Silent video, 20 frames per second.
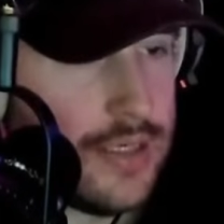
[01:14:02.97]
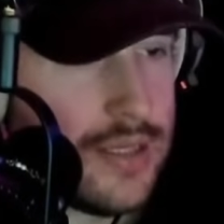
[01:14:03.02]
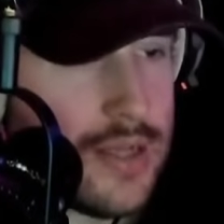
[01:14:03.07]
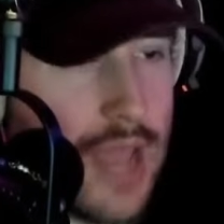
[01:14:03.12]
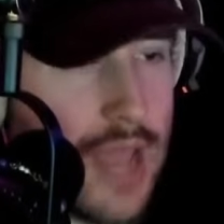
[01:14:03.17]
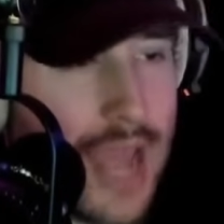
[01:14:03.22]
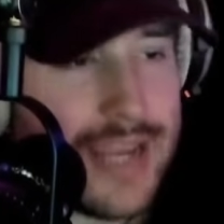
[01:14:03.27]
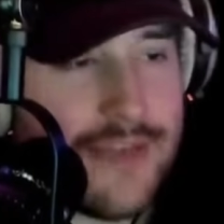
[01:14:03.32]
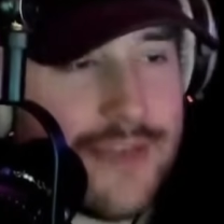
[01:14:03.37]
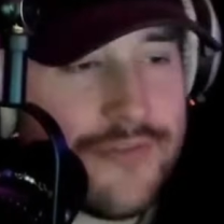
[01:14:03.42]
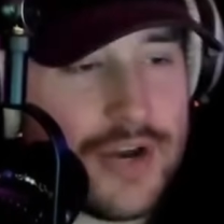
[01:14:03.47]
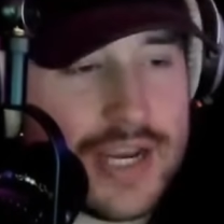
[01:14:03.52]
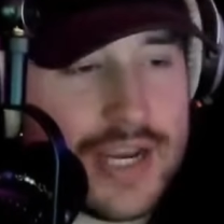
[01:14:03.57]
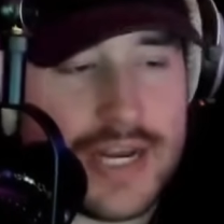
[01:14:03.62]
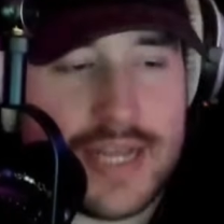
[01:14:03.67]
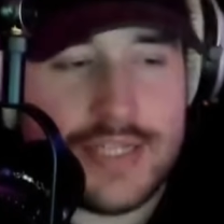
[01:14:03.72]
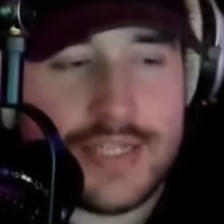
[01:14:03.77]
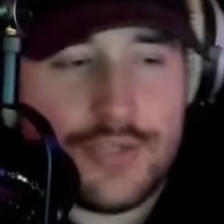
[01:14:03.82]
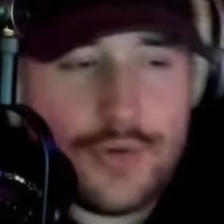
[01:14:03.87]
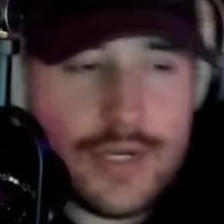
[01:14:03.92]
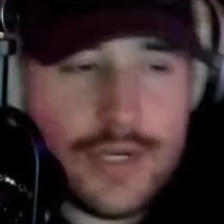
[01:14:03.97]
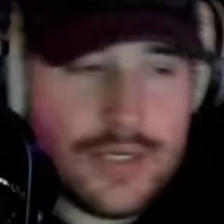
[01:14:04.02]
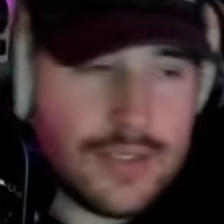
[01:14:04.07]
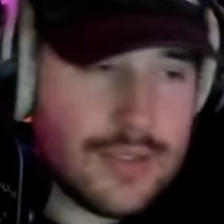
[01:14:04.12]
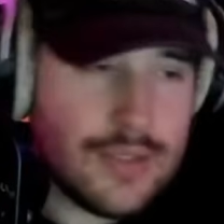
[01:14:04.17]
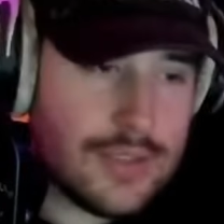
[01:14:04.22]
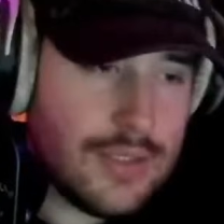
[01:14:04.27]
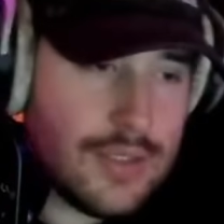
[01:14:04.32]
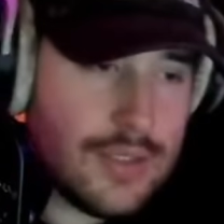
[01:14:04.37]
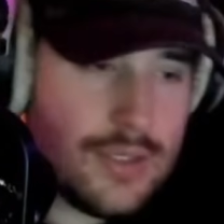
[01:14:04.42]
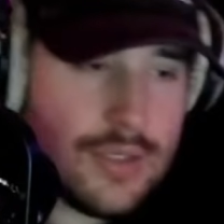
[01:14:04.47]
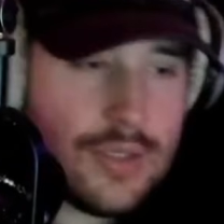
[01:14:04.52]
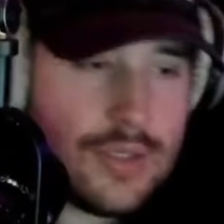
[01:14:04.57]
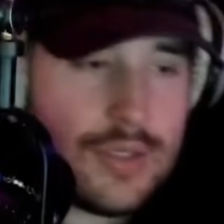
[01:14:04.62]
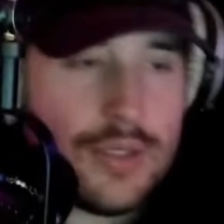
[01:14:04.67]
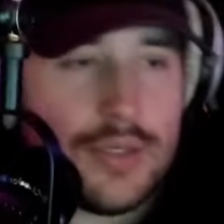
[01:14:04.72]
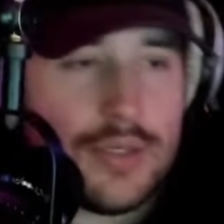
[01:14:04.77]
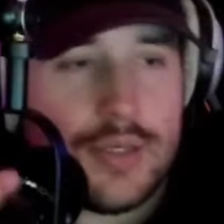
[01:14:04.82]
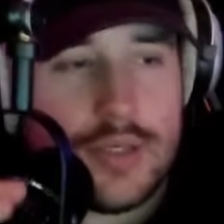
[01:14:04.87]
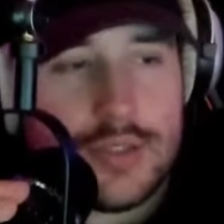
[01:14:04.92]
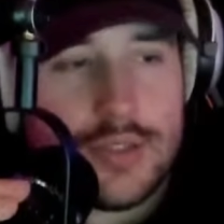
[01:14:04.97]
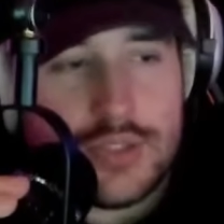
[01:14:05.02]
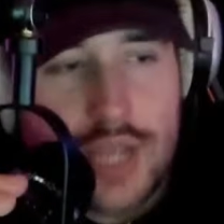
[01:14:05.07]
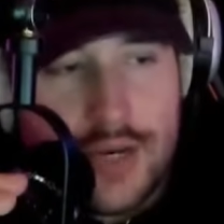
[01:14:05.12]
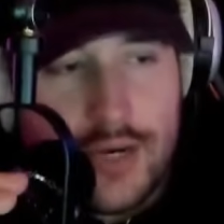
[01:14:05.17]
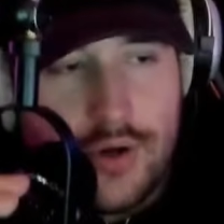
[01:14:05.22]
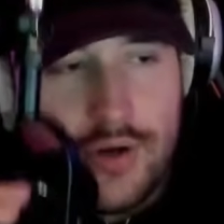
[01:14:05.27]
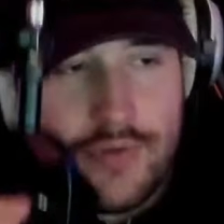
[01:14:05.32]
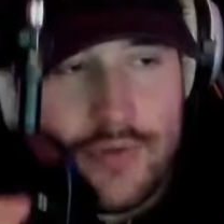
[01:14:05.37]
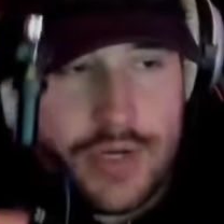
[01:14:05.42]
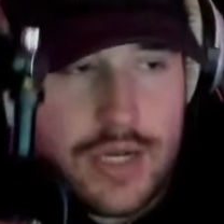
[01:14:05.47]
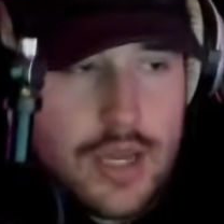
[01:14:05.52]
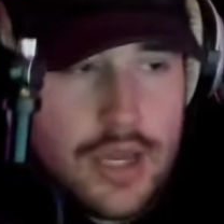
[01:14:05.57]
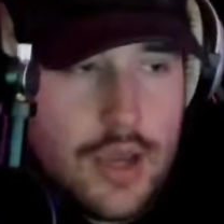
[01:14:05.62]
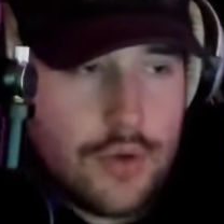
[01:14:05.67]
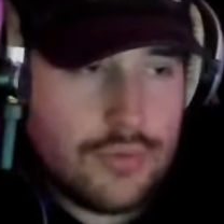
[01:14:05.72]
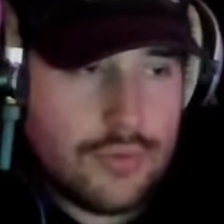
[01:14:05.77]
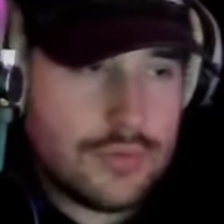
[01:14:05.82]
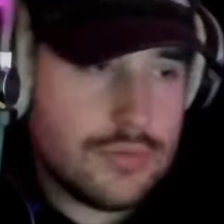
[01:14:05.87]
I get fucking into it. Chat, you don't even know.